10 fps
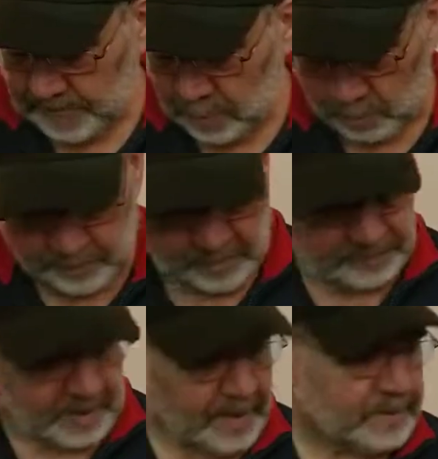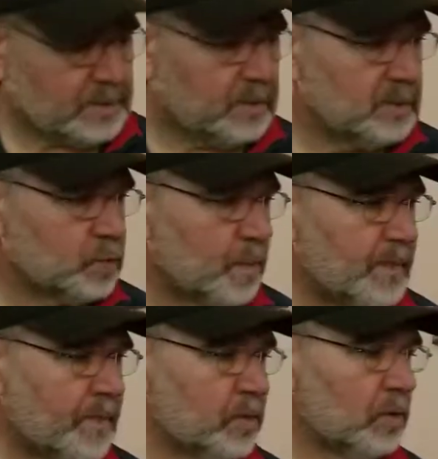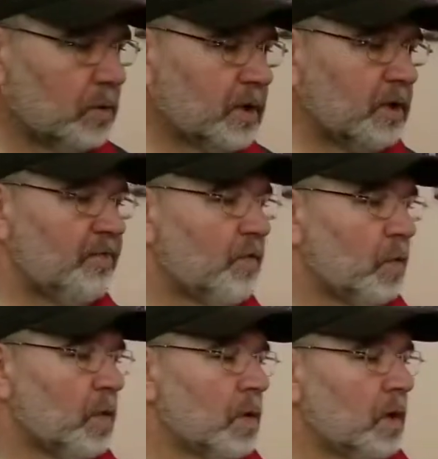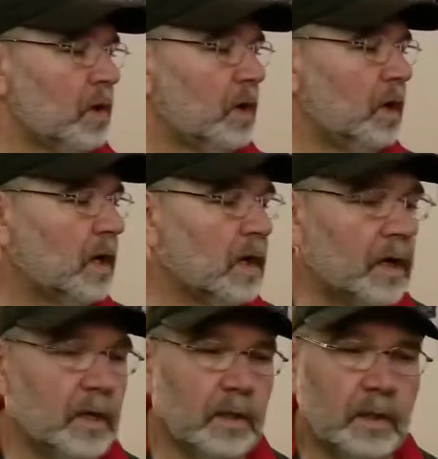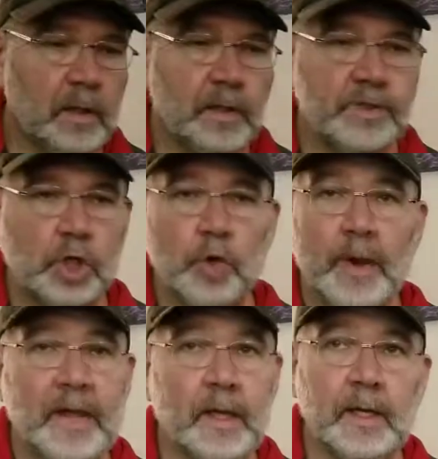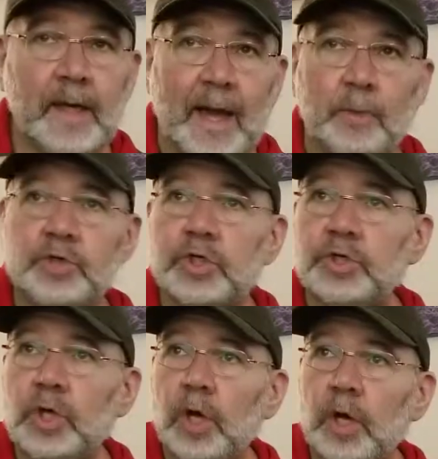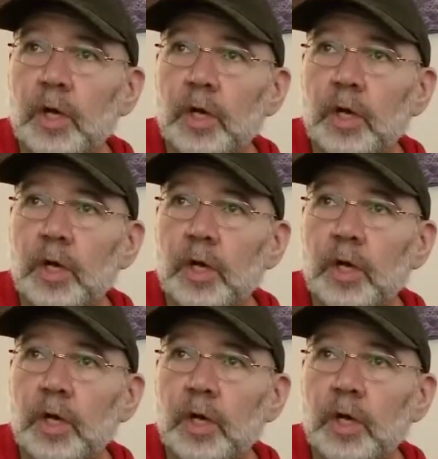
hope that that is what people are looking for. It's a great couch guitar.